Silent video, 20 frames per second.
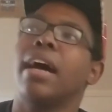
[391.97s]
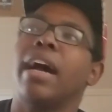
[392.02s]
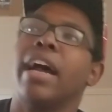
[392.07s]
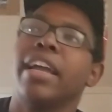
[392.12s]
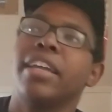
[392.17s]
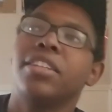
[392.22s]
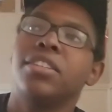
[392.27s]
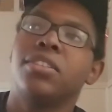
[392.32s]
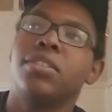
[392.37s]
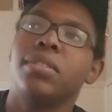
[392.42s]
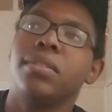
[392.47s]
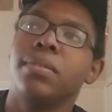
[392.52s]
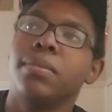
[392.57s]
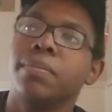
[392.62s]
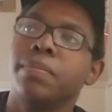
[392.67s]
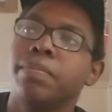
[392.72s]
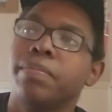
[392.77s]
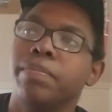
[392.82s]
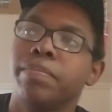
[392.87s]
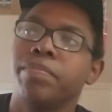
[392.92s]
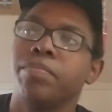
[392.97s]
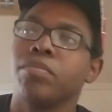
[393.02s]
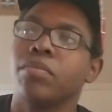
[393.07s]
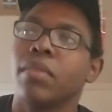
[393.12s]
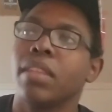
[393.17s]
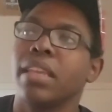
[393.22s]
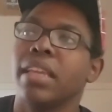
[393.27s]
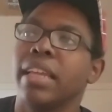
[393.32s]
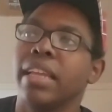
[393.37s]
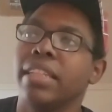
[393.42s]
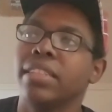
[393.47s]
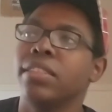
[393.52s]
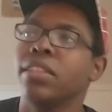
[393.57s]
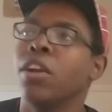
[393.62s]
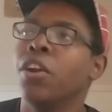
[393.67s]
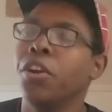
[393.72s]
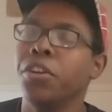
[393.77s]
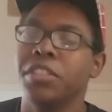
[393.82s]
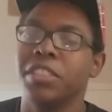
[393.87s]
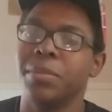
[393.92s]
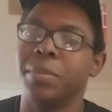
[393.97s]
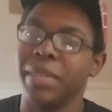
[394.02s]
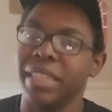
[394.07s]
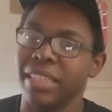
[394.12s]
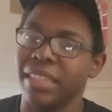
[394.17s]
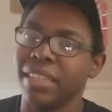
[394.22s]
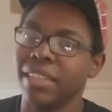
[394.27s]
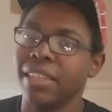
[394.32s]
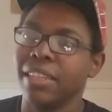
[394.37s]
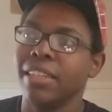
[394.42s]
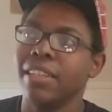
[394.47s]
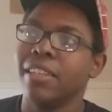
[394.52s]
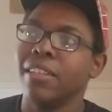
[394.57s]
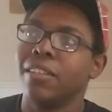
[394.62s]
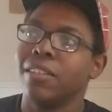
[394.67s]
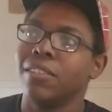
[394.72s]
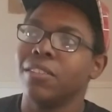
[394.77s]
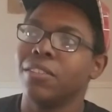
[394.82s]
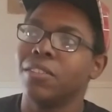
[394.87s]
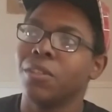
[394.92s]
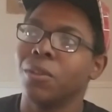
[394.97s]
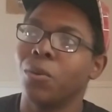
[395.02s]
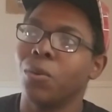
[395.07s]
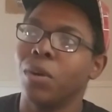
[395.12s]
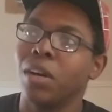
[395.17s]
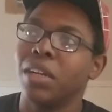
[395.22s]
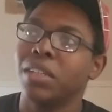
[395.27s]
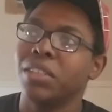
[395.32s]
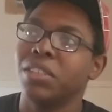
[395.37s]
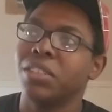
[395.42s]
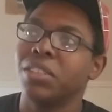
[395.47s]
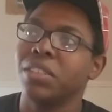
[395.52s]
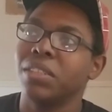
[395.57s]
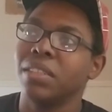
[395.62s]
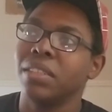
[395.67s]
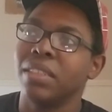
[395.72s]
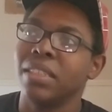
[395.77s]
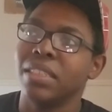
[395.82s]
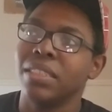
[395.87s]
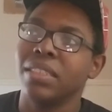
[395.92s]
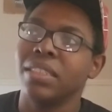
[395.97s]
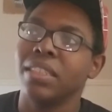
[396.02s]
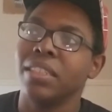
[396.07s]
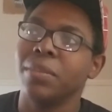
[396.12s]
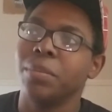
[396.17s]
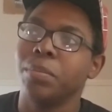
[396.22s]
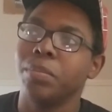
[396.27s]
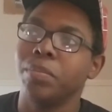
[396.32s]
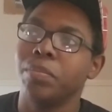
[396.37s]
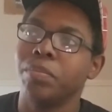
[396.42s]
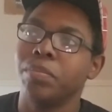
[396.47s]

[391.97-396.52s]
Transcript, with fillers: I it hurts me to watch Disney